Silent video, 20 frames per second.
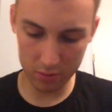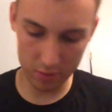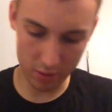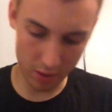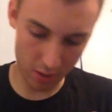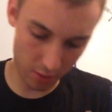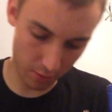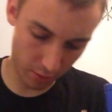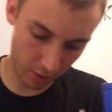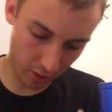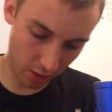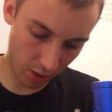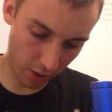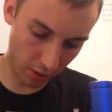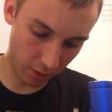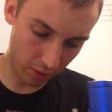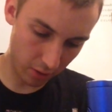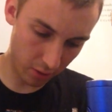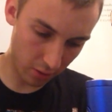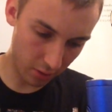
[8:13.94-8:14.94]
There we
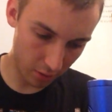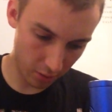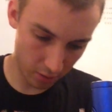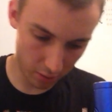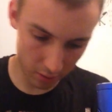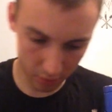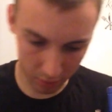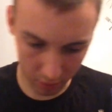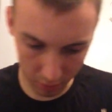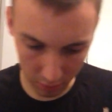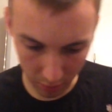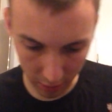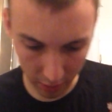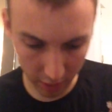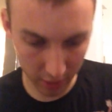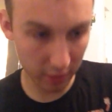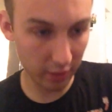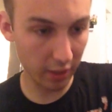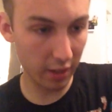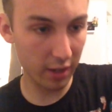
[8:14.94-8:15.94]
go. Oh, I
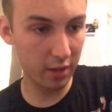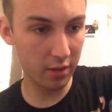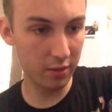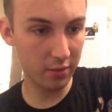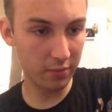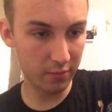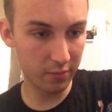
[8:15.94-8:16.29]
need that.